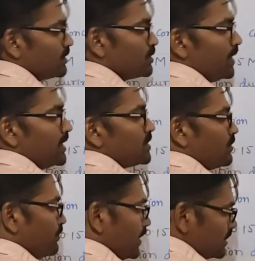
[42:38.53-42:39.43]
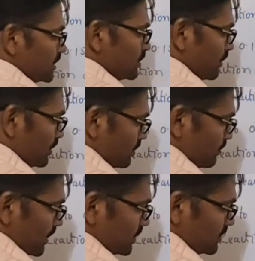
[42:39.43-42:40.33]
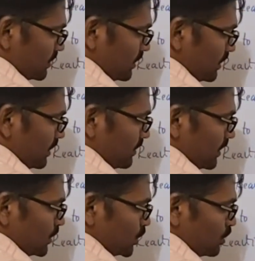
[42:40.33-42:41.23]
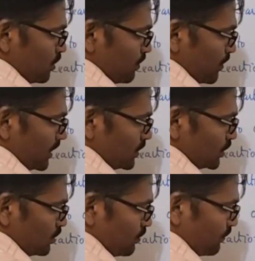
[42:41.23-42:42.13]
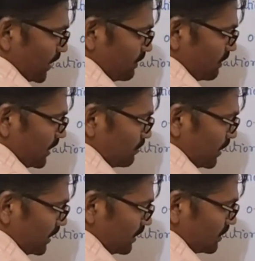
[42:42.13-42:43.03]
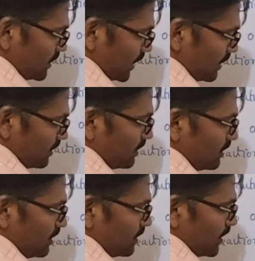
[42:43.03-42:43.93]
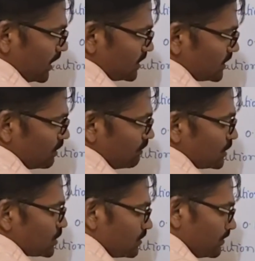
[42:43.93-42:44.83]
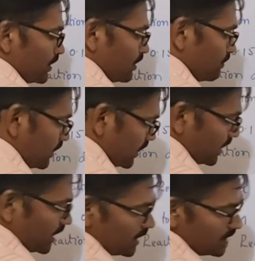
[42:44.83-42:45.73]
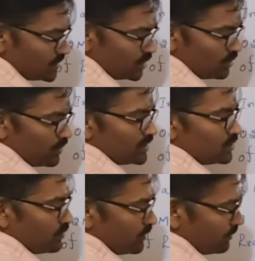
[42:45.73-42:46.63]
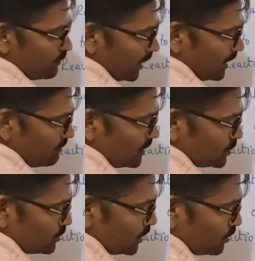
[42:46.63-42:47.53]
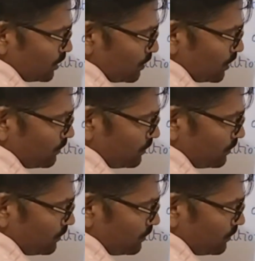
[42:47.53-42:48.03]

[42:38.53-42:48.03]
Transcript: So minus of minus is what? Plus, then 0.05 divided by 10, that is equals to, we can take it as 0.055 into 10 to the power